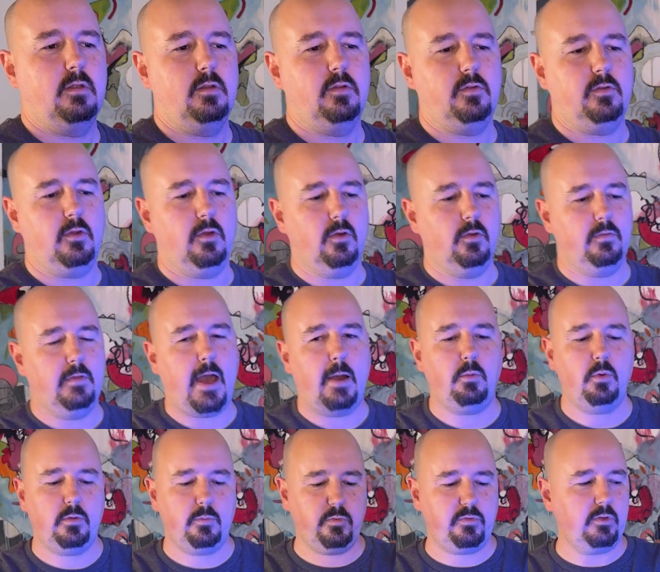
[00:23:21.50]
So that
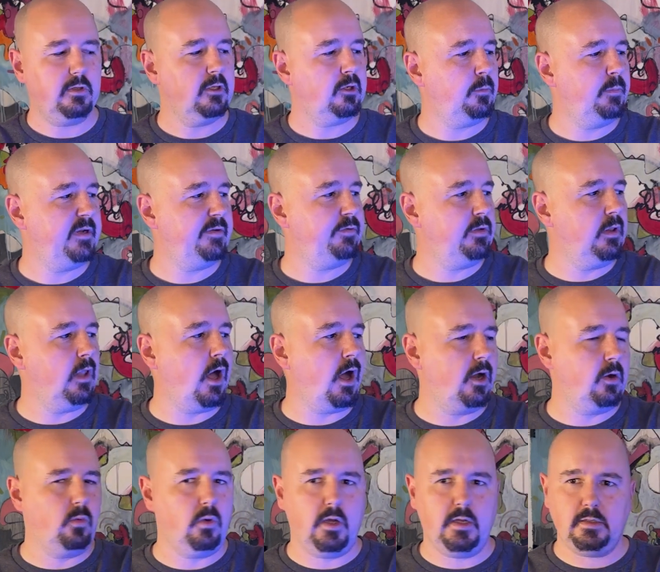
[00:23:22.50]
one was a little bit of a
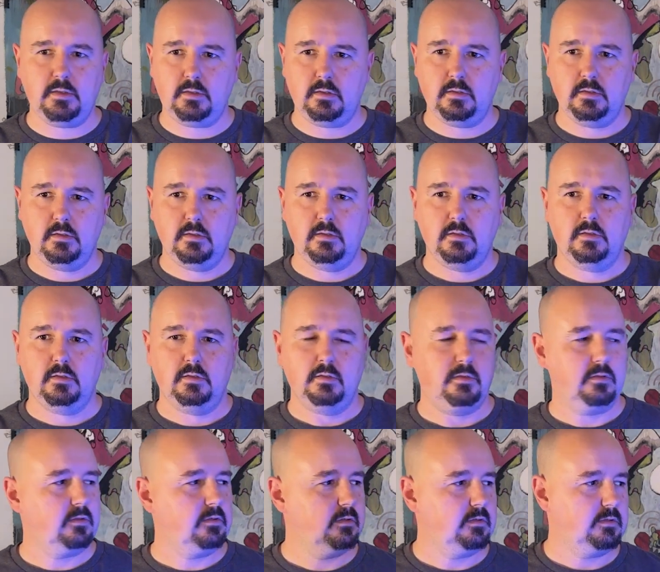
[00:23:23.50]
long one.
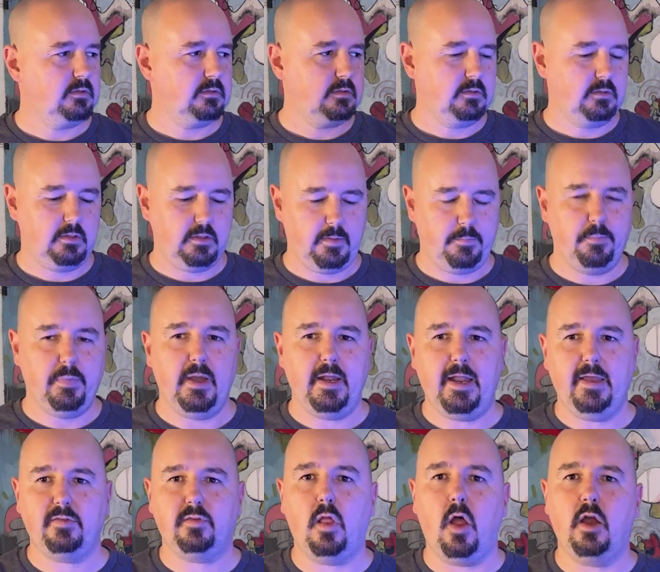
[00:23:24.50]
But
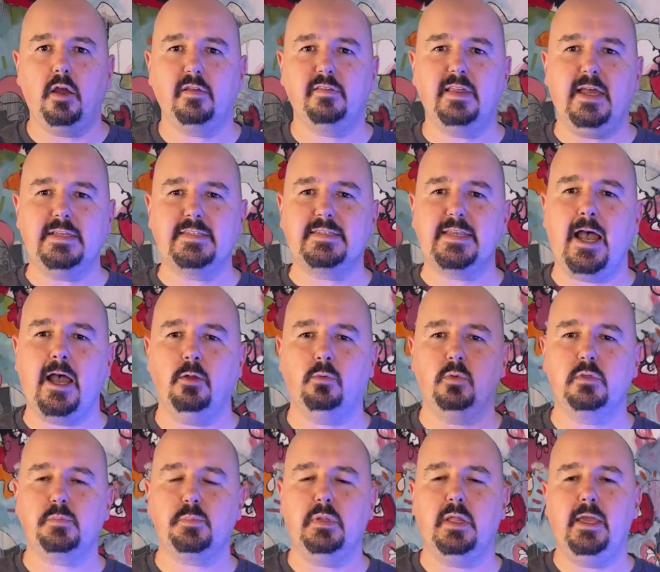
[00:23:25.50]
as long as that sound
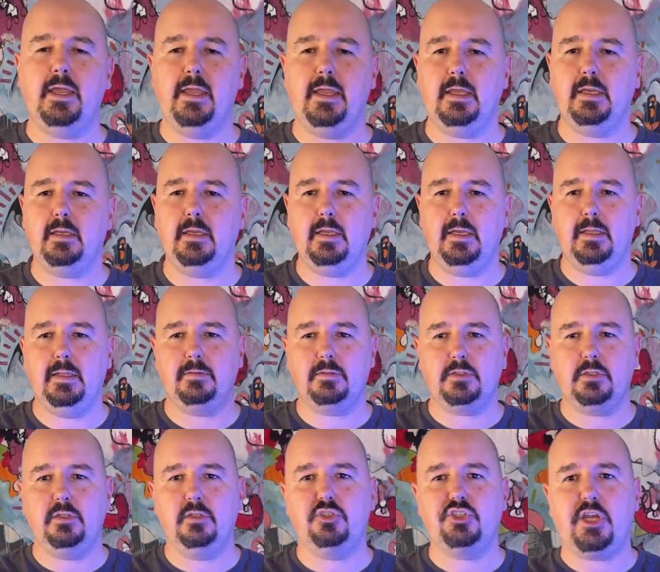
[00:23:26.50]
was playing,
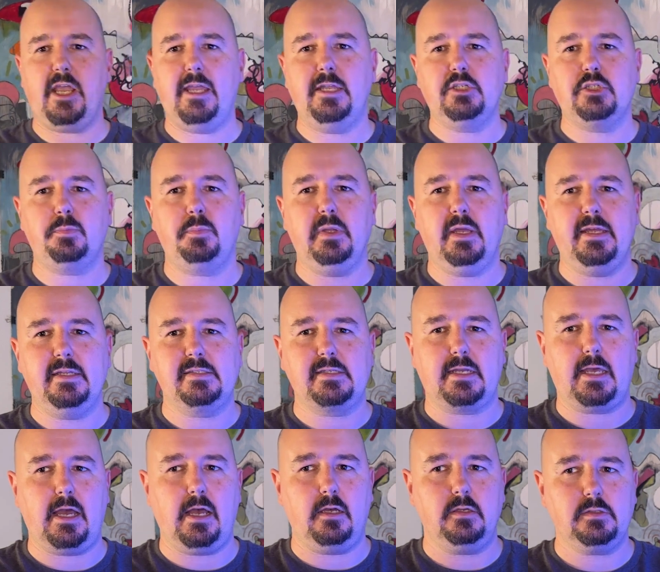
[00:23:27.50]
it changed blade
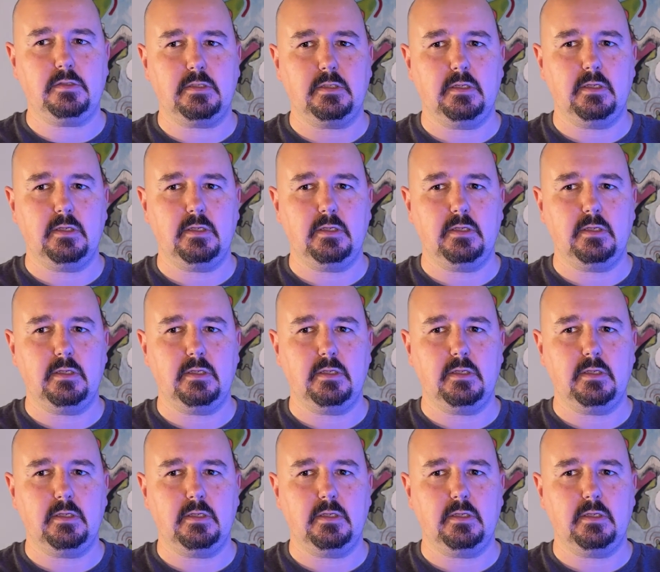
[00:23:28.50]
styles.